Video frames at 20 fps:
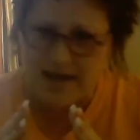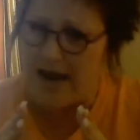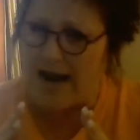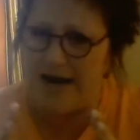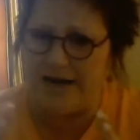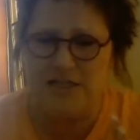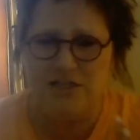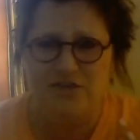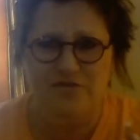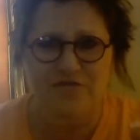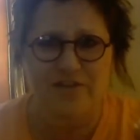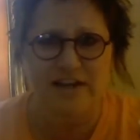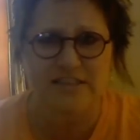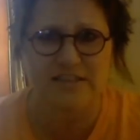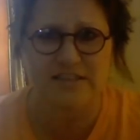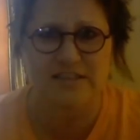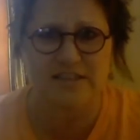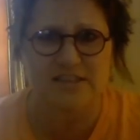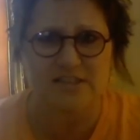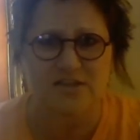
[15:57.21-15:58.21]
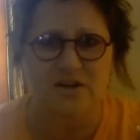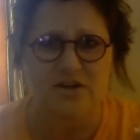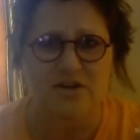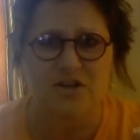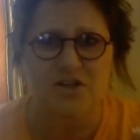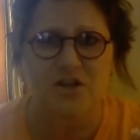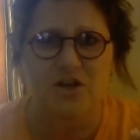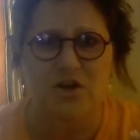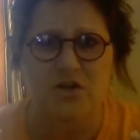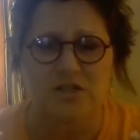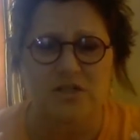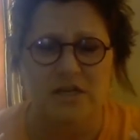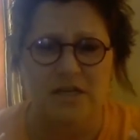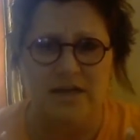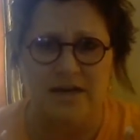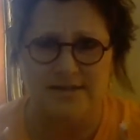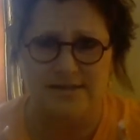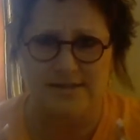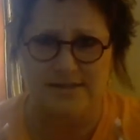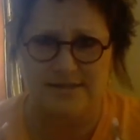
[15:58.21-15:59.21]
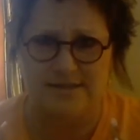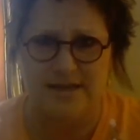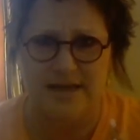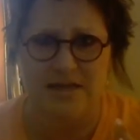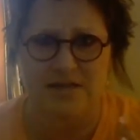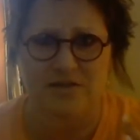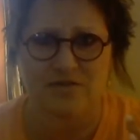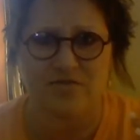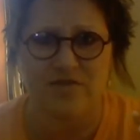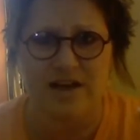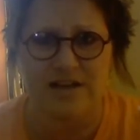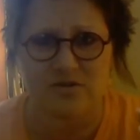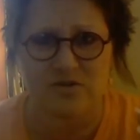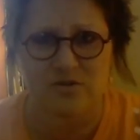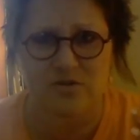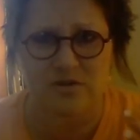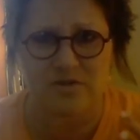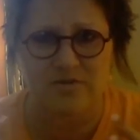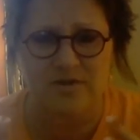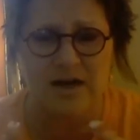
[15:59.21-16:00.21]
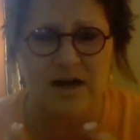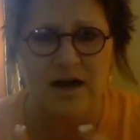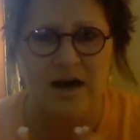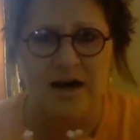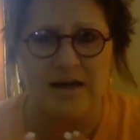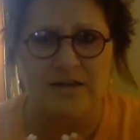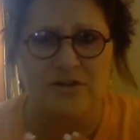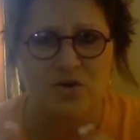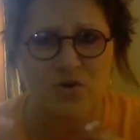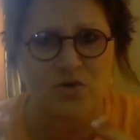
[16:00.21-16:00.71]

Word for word: And he's fixing to start using us as vessels of God,